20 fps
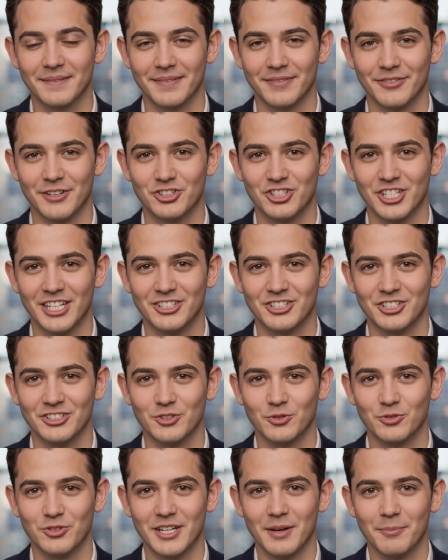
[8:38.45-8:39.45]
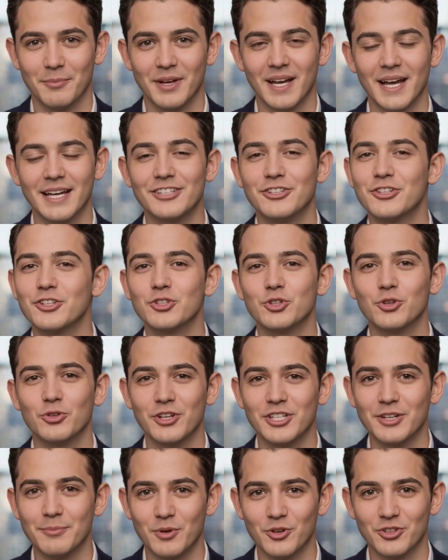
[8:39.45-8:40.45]
The changes only applies to
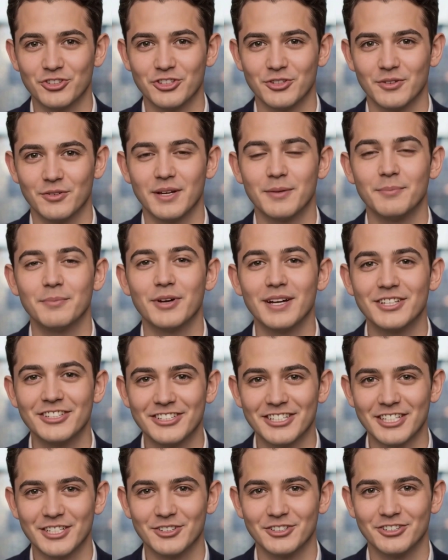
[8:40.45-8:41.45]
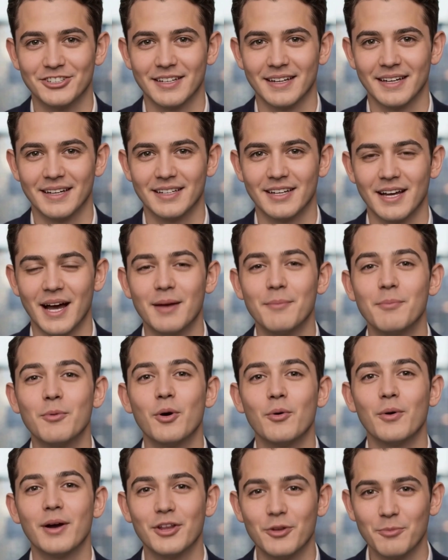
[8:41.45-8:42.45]
Unity Personal and Plus tiers, not
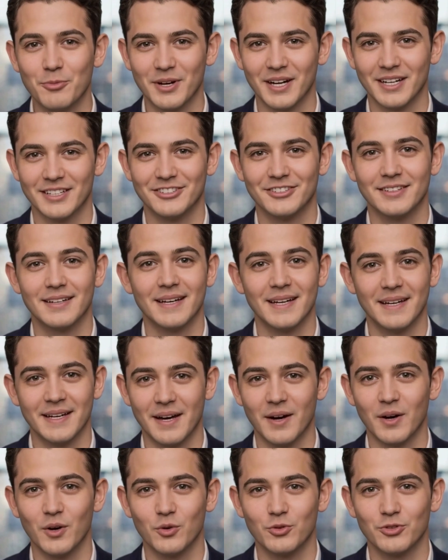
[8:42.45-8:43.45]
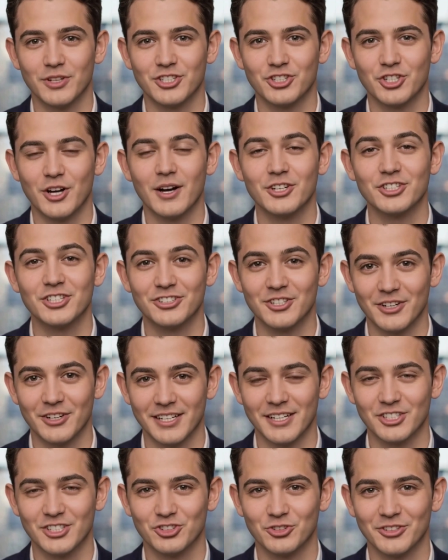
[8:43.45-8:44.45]
Pro Enterprise. Only charges on
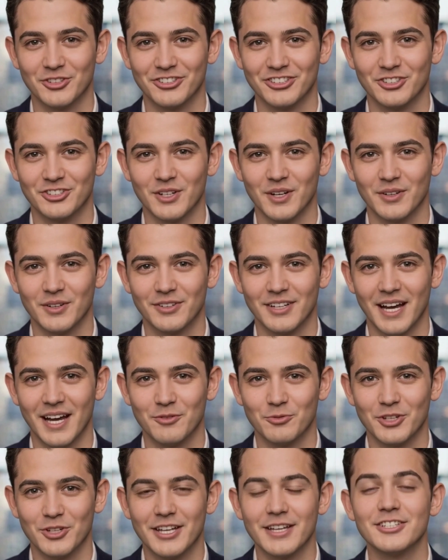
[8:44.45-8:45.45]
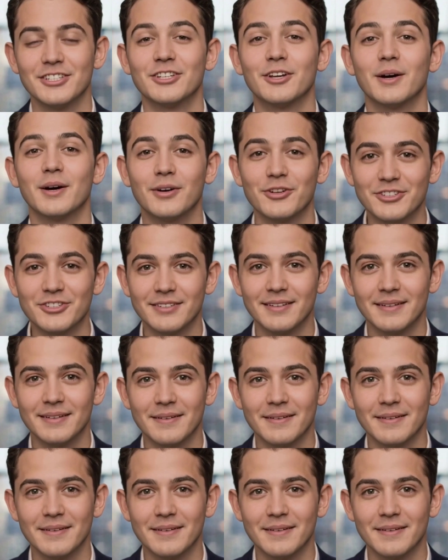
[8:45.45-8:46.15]
initial install, not reinstalls.